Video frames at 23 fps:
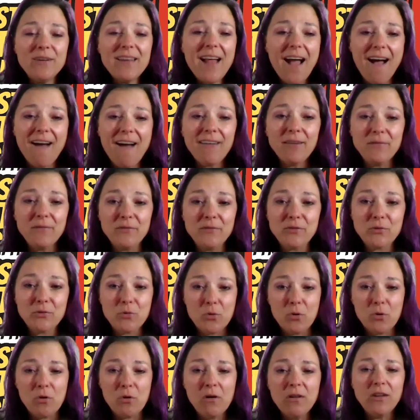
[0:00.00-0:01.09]
out of
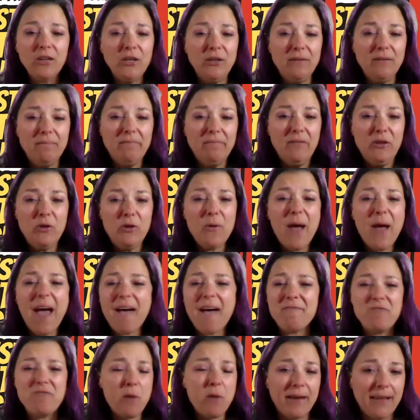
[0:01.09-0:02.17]
school, you
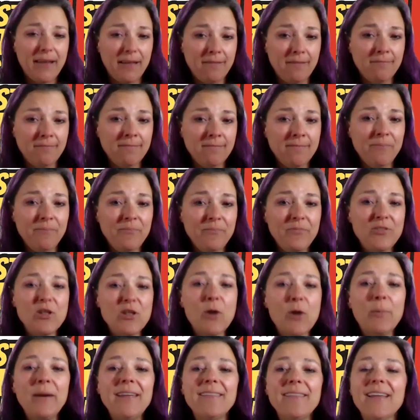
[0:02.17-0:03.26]
have nobody.
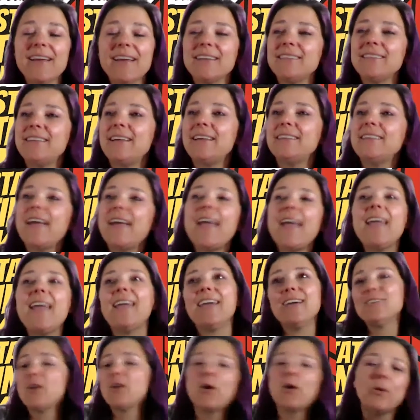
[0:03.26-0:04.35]
Nobody like says, hey,
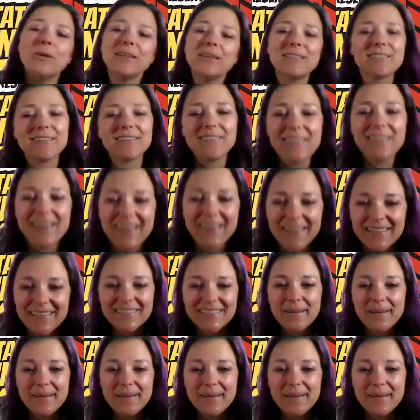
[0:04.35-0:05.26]
here's a whole list of clients.